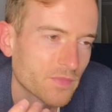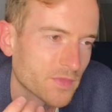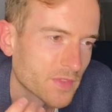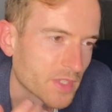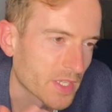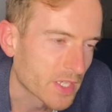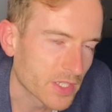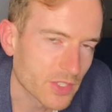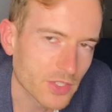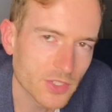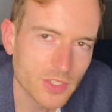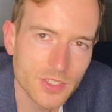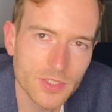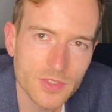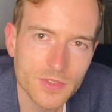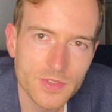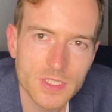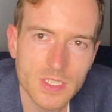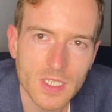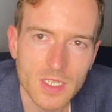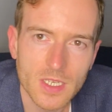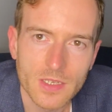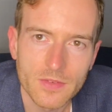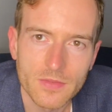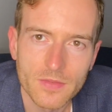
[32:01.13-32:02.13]
take your
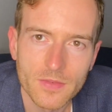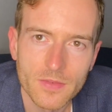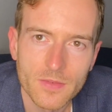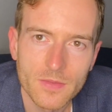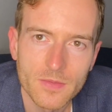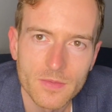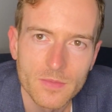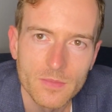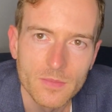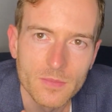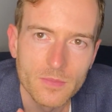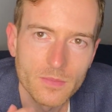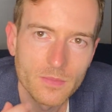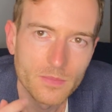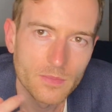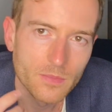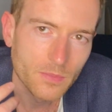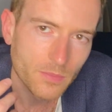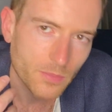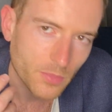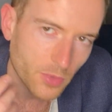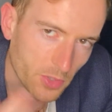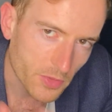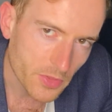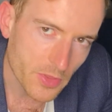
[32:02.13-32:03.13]
shoes off,
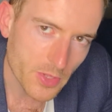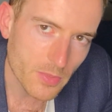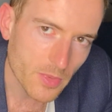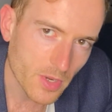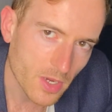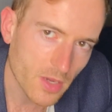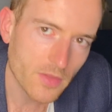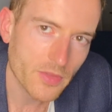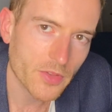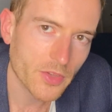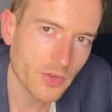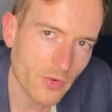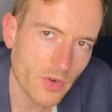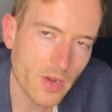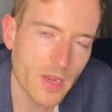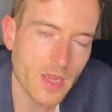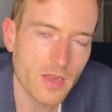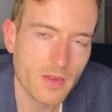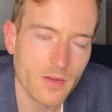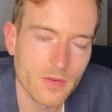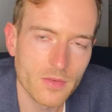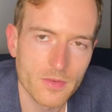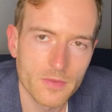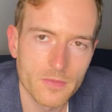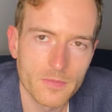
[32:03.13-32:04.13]
put them on the
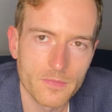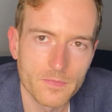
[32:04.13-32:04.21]
ground.